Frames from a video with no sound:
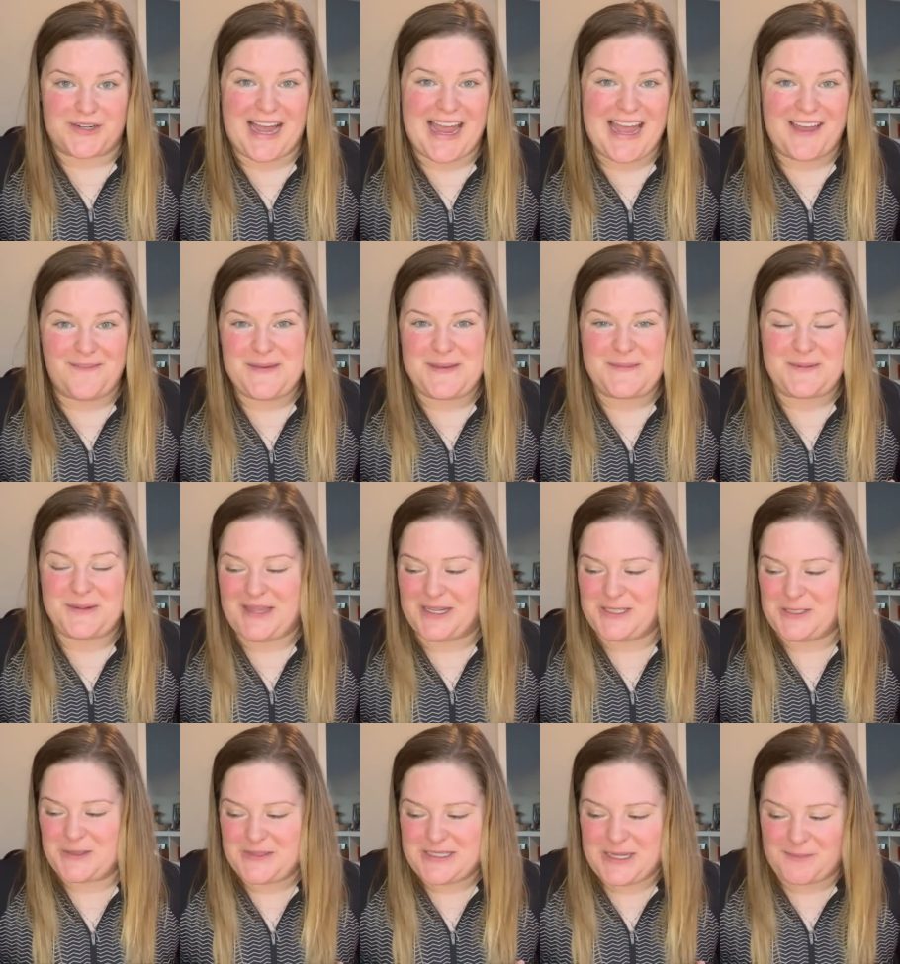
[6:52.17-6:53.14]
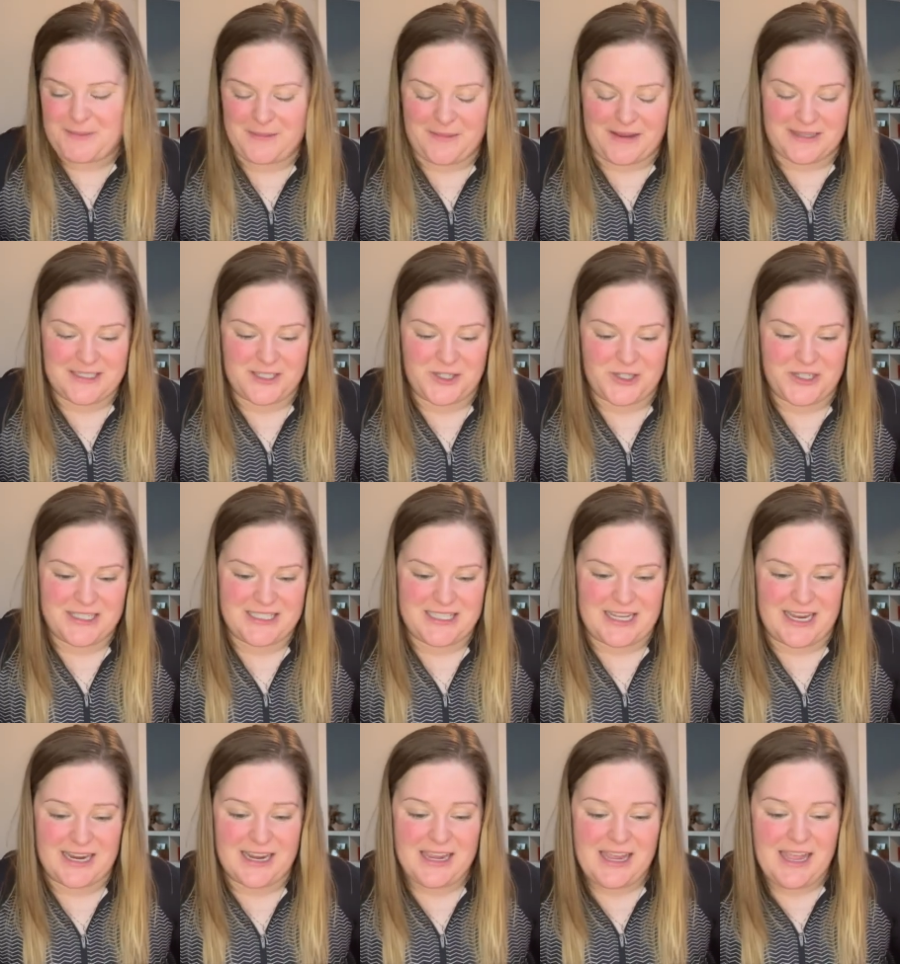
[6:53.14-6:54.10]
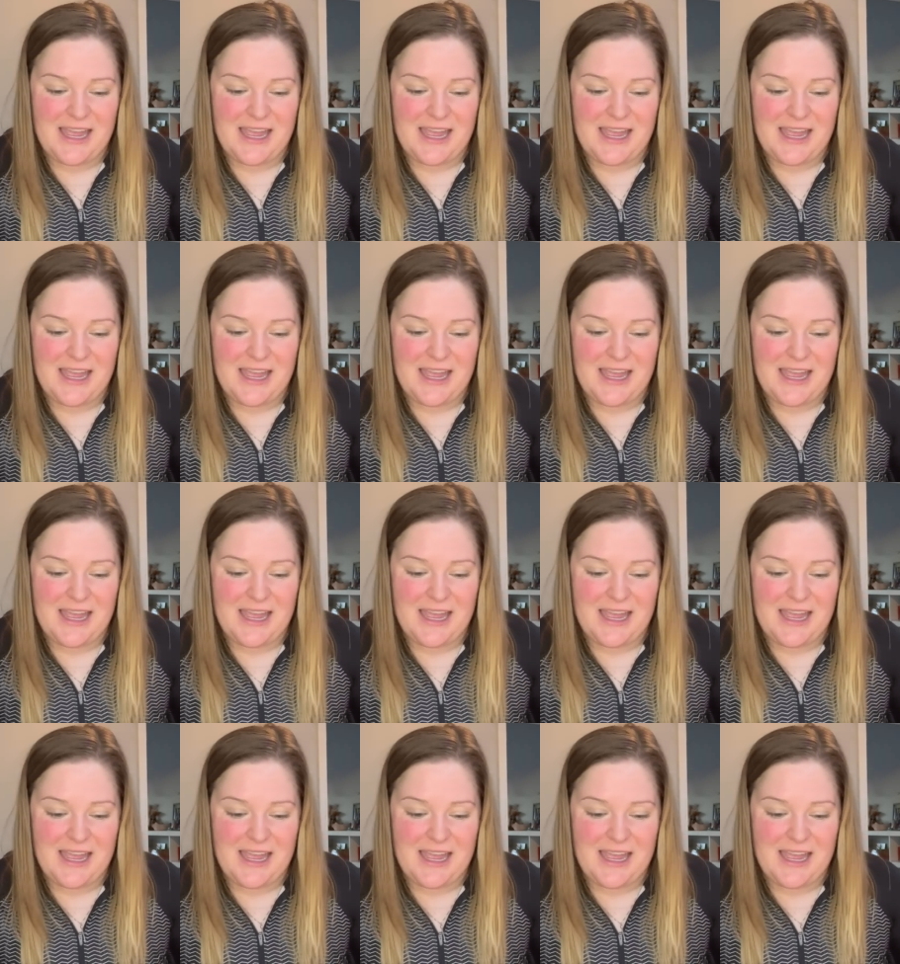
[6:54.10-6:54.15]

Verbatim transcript: I have people that do send me messages saying,